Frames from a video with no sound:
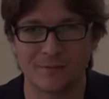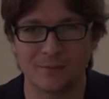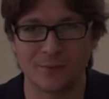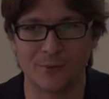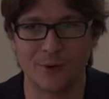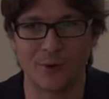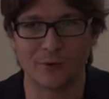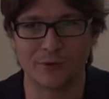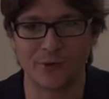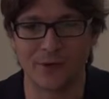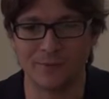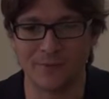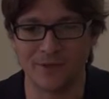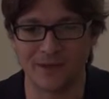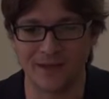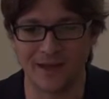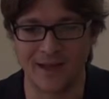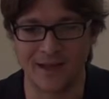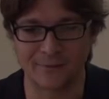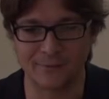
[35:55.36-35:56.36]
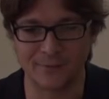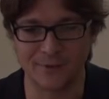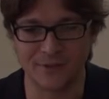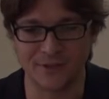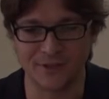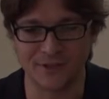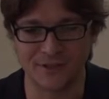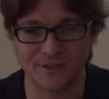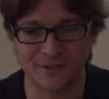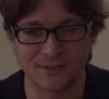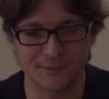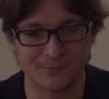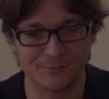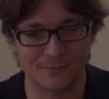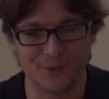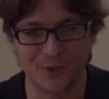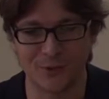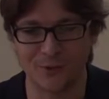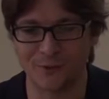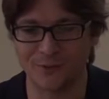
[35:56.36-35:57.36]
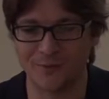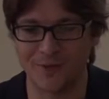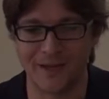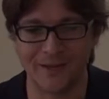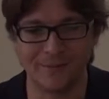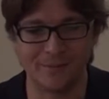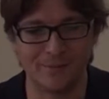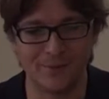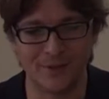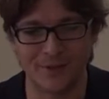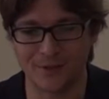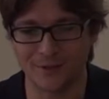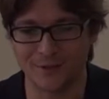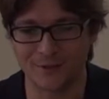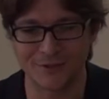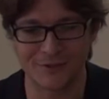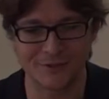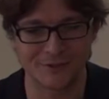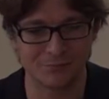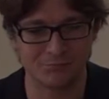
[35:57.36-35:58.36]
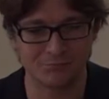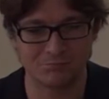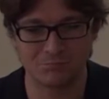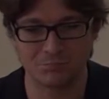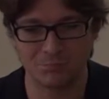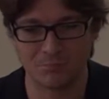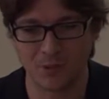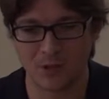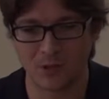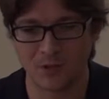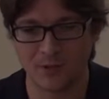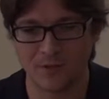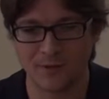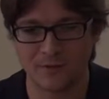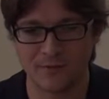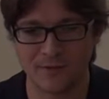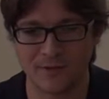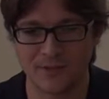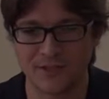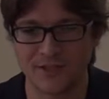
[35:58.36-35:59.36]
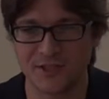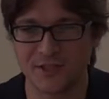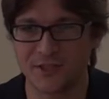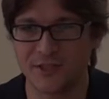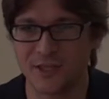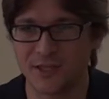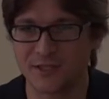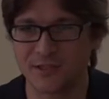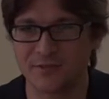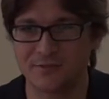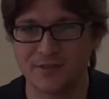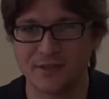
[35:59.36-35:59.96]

programming languages. So, and because the syntax